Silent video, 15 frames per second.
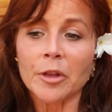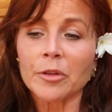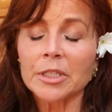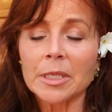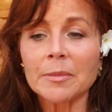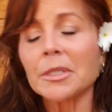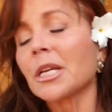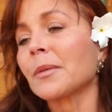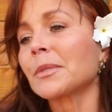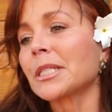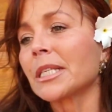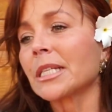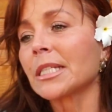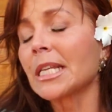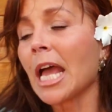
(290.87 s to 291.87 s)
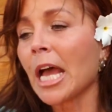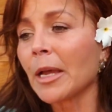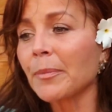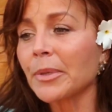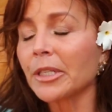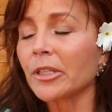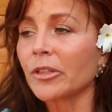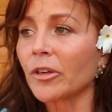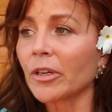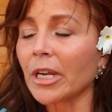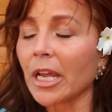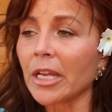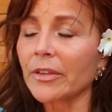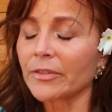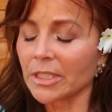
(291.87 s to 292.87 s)
sometimes things happen in our
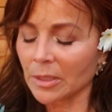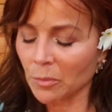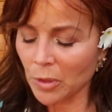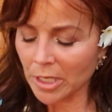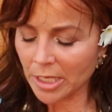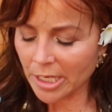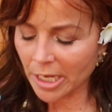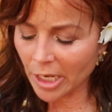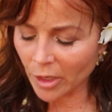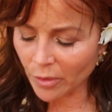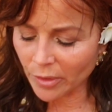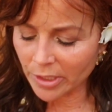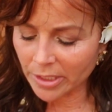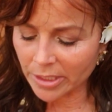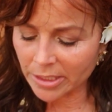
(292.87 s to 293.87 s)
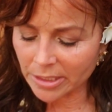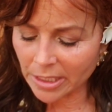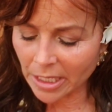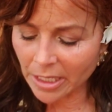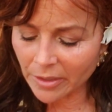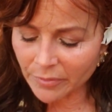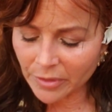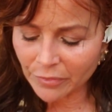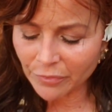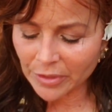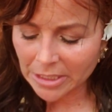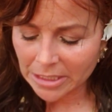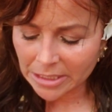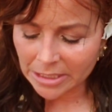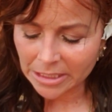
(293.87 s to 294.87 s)
lives and we carry these heavy
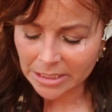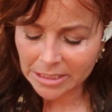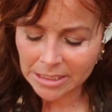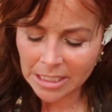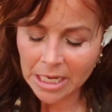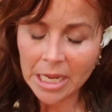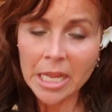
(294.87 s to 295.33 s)
feelings.